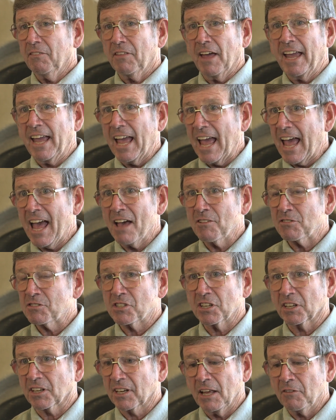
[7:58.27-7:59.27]
They have
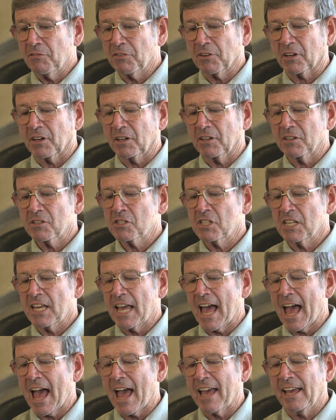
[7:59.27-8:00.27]
significant
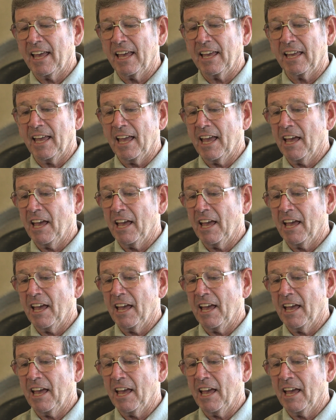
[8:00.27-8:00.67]
CIA,